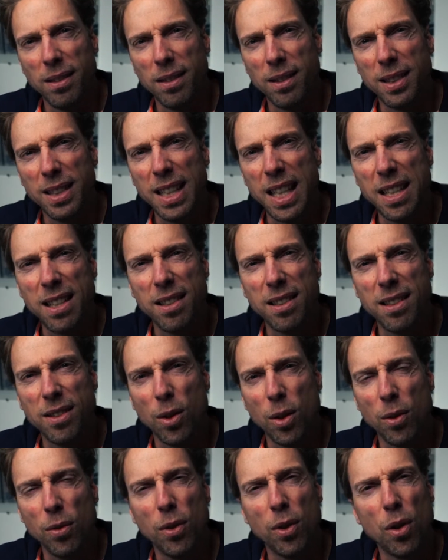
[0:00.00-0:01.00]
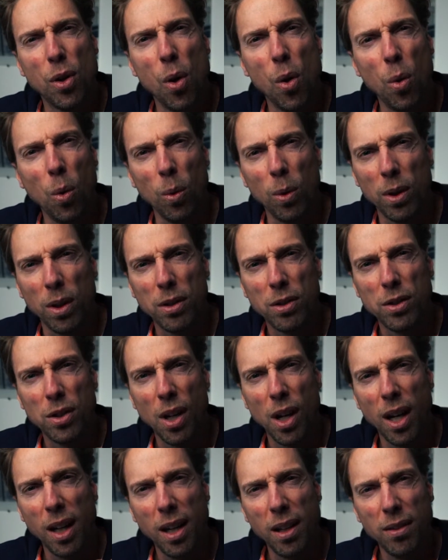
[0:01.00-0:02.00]
gets sort of cold. So
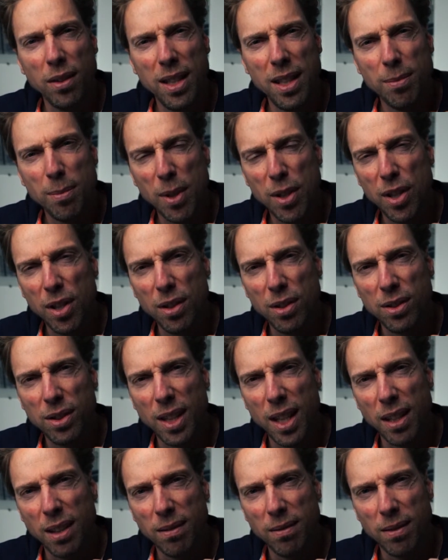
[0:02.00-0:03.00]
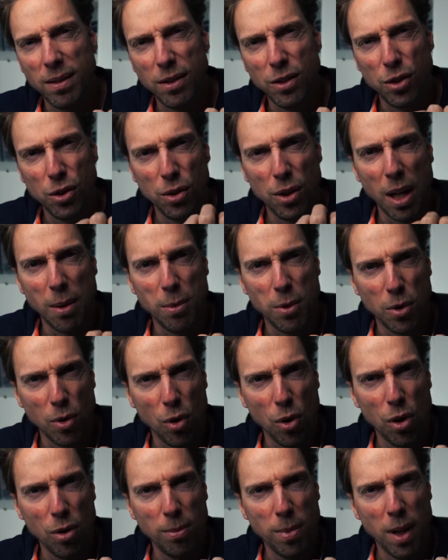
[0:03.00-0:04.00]
a lot of these materials that should
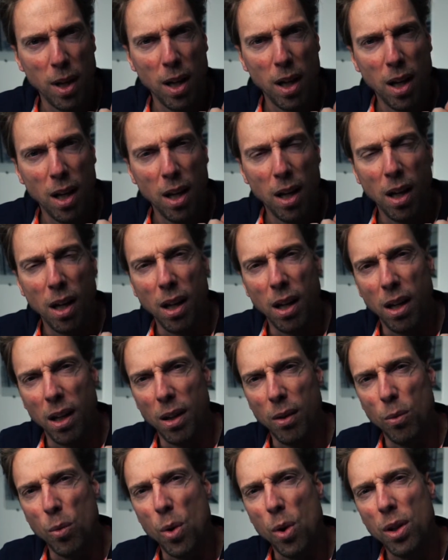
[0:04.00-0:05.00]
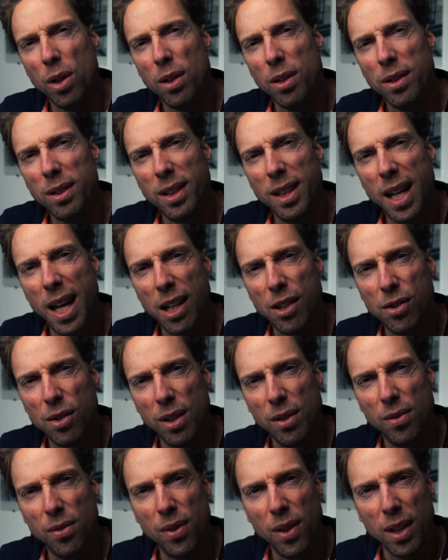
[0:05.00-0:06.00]
absorb water, they actually
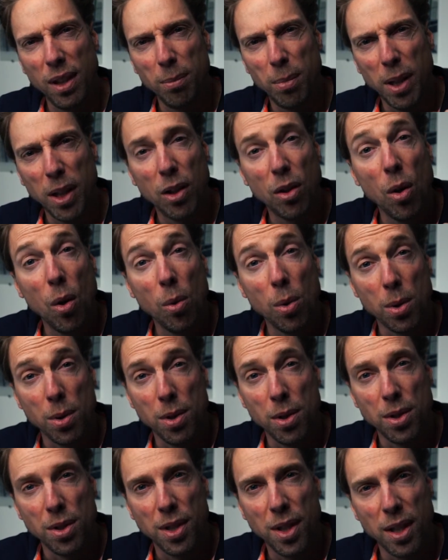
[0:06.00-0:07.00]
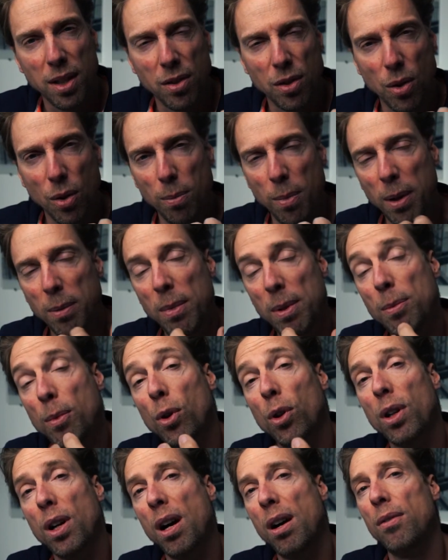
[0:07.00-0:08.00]
feel a bit cold on your skin, so it might be more
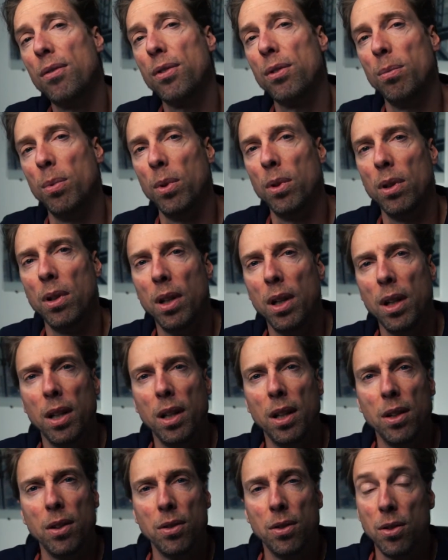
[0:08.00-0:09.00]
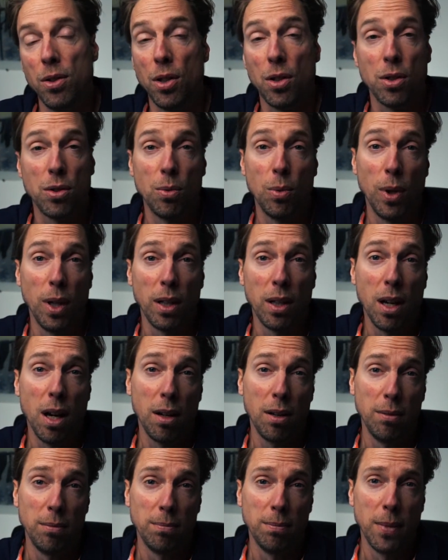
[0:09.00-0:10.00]
comfortable to just wear
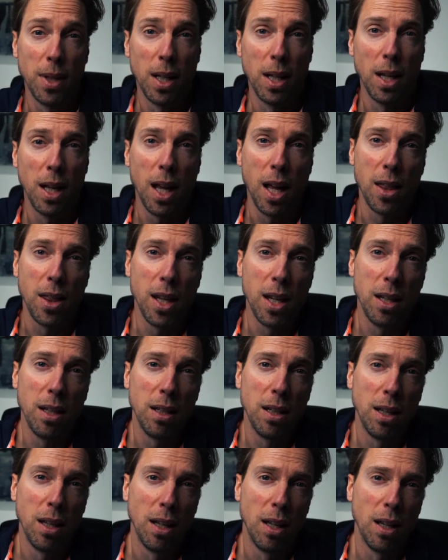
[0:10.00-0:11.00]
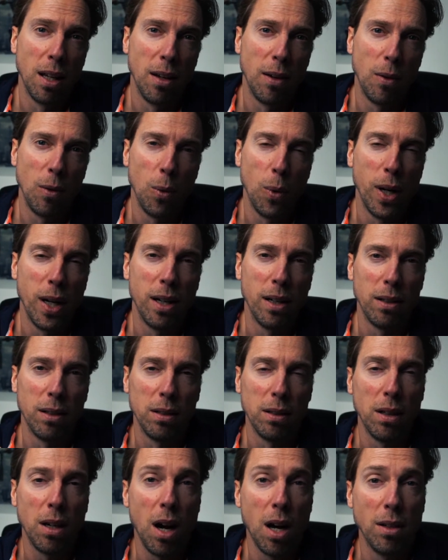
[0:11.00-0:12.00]
cotton, and then wear
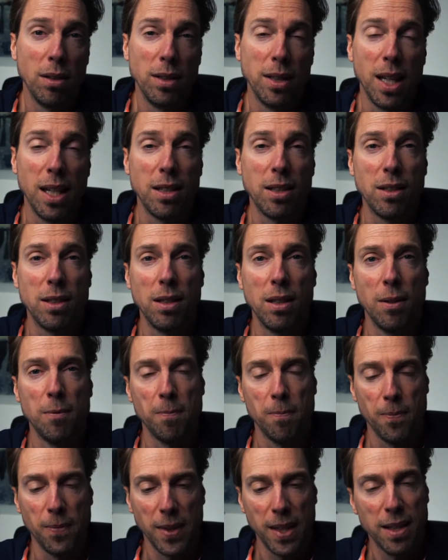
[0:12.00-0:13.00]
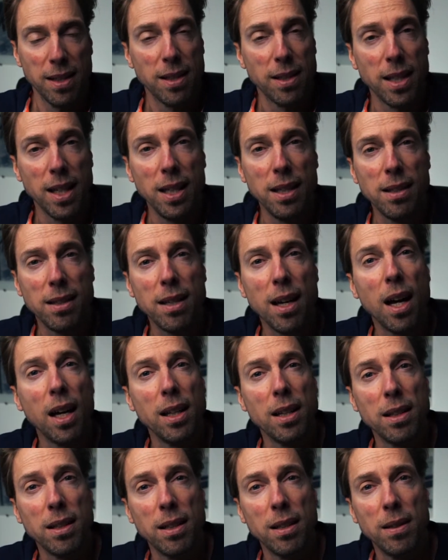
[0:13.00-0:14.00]
cotton that's skin
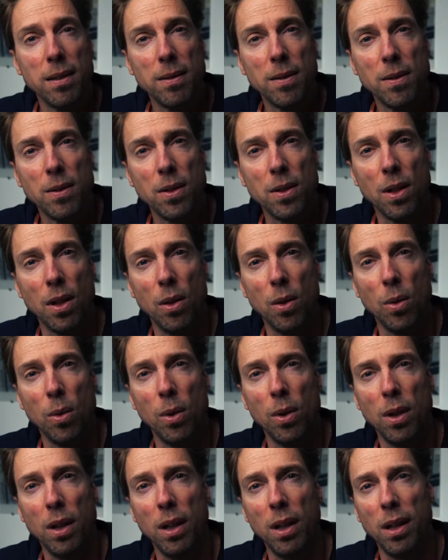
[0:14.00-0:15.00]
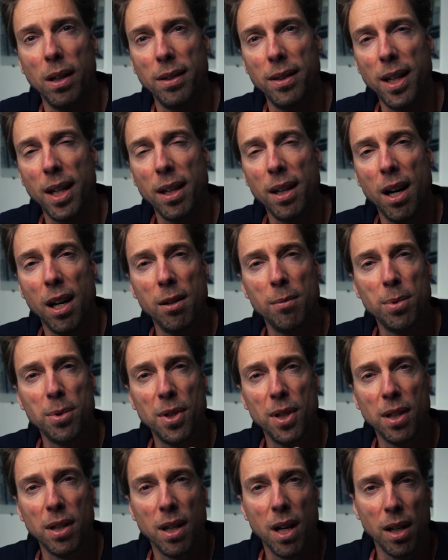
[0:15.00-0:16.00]
tight. So not
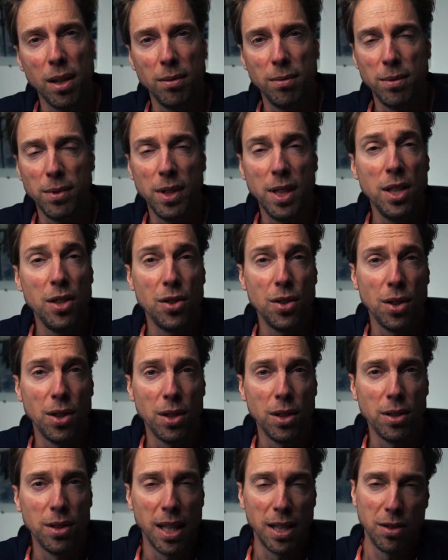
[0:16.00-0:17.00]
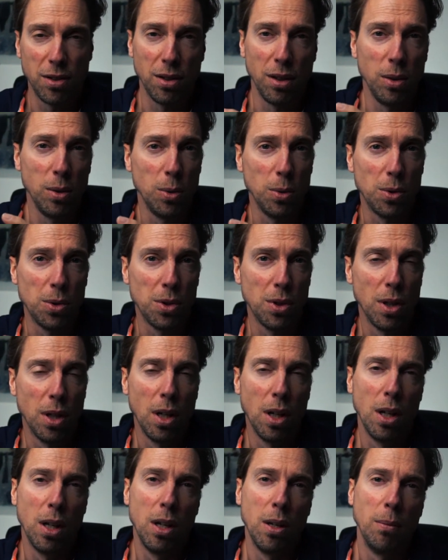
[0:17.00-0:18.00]
100% cotton t-shirt that's loose,
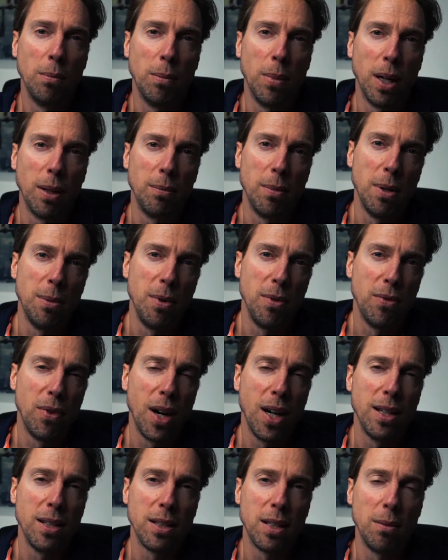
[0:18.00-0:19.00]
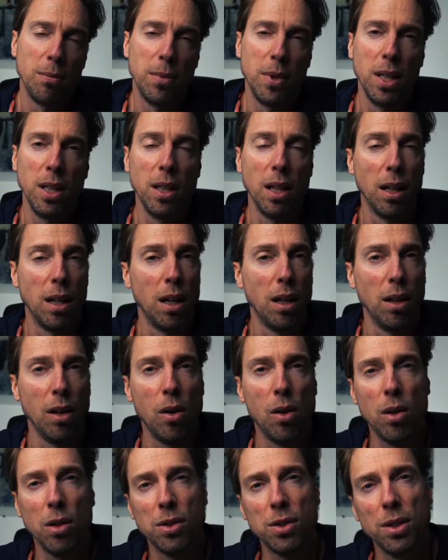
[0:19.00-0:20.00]
but maybe find something, a
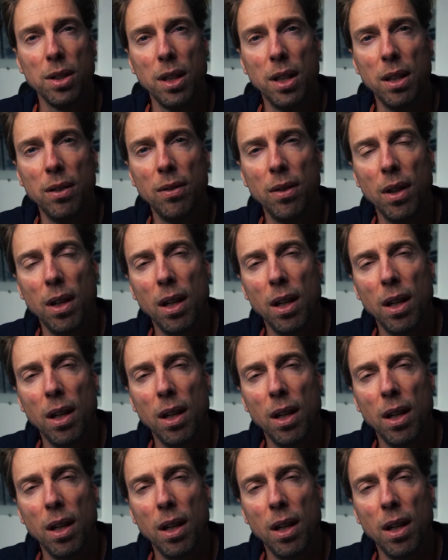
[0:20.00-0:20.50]
long sleeve,